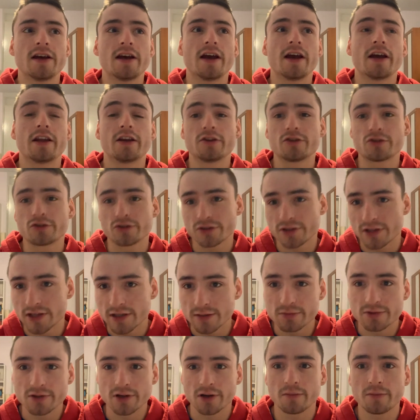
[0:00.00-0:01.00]
and it just
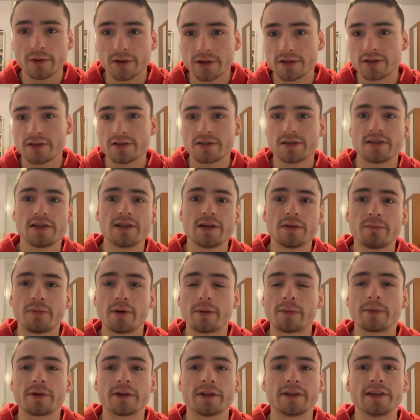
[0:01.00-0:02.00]
keeps up, and you see it
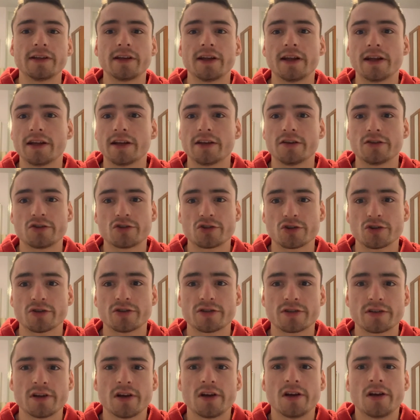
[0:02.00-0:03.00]
bubbling, and it's
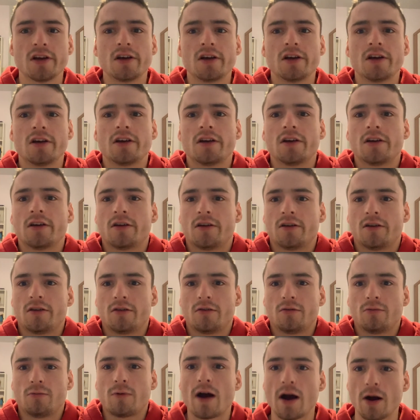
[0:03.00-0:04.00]
just
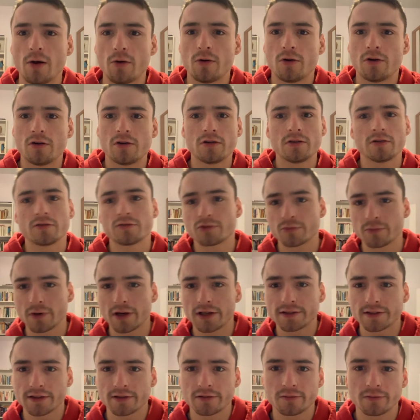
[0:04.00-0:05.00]
wow. So what
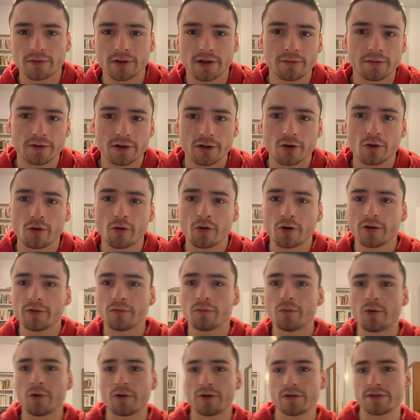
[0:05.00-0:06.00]
I did with the
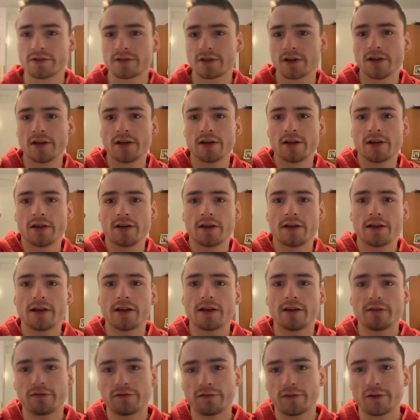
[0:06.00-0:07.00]
cotton was
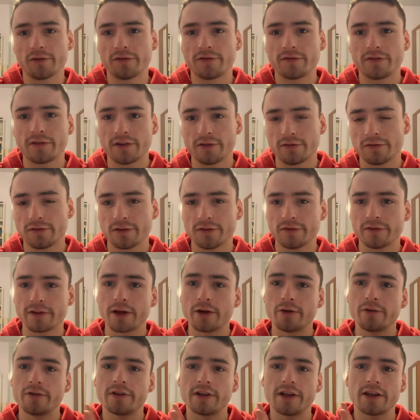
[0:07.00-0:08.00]
you flipped it
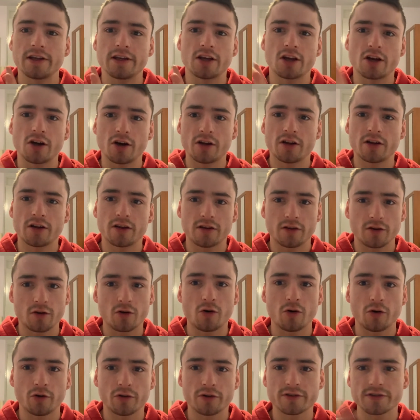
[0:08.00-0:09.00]
out, and then you cut the
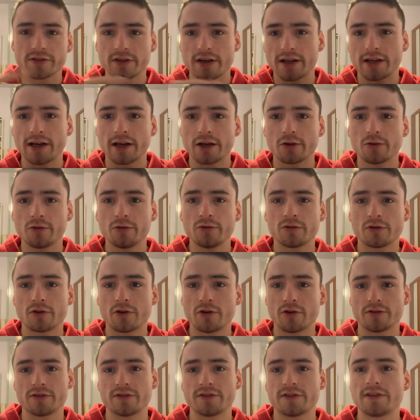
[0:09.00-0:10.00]
corners at an angle,
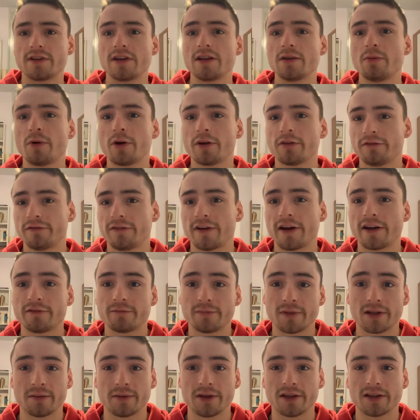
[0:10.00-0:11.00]
because
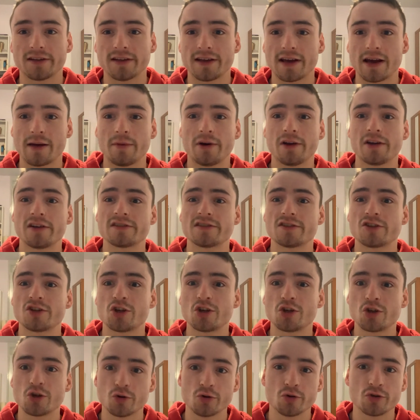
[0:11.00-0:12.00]
3.5mm diameter is
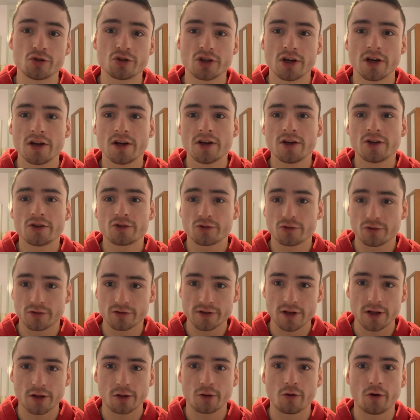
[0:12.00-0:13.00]
huge, so there's
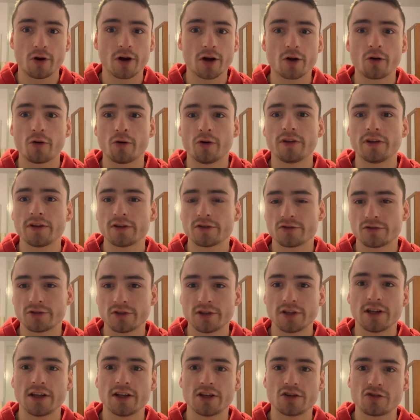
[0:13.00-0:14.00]
a lot of cotton there, so
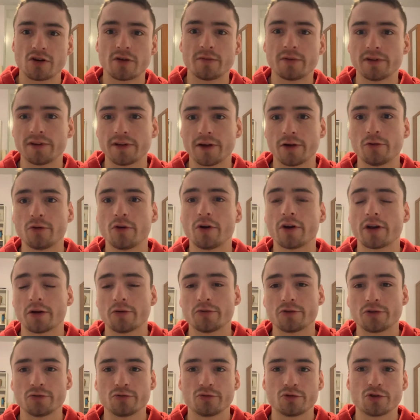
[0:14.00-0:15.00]
you need to trim it down, or
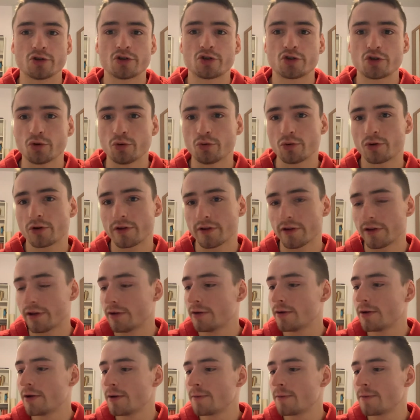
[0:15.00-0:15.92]
else you'll just choke the